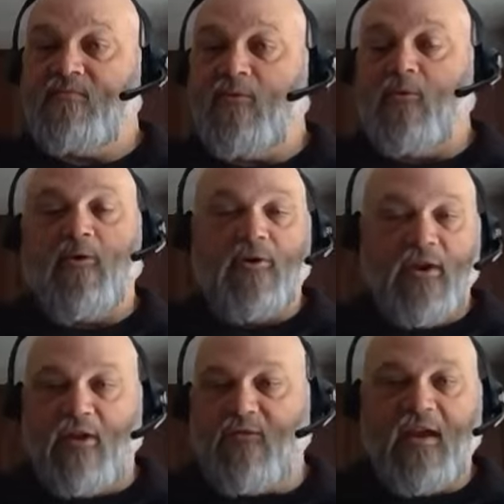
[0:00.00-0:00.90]
or,
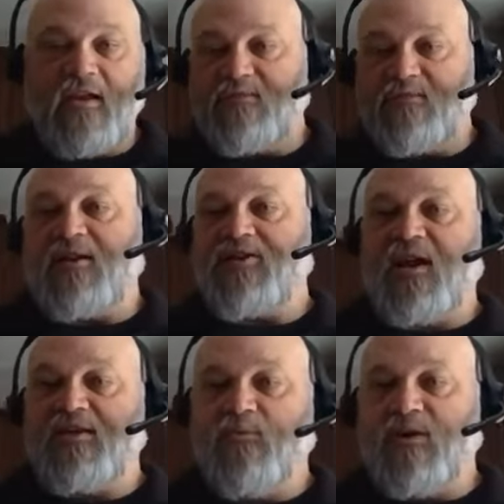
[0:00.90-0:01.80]
you know, if you get a
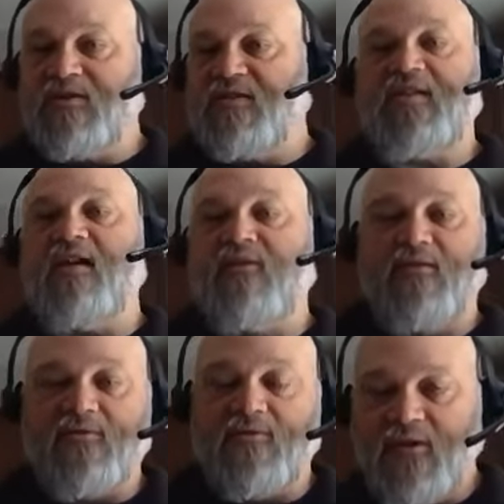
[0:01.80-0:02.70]
specialized one, seven,
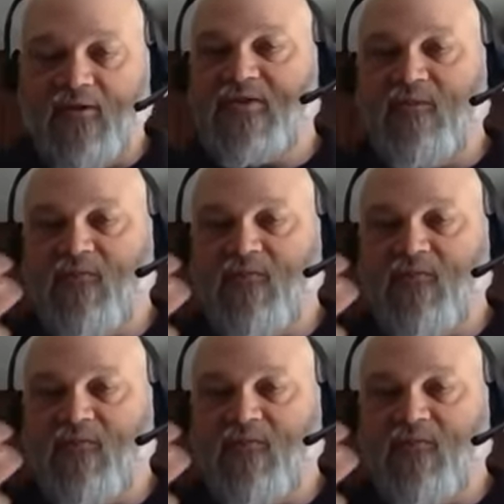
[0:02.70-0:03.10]
or, you know, some